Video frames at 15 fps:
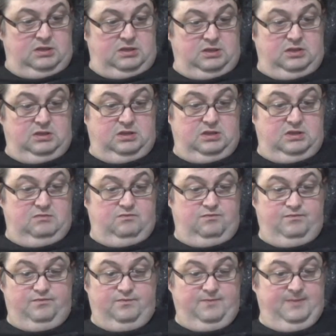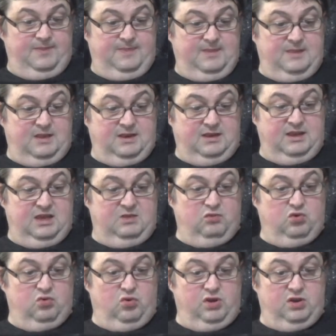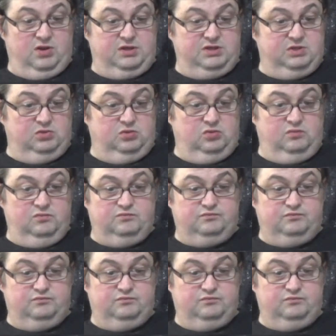And again we're going on to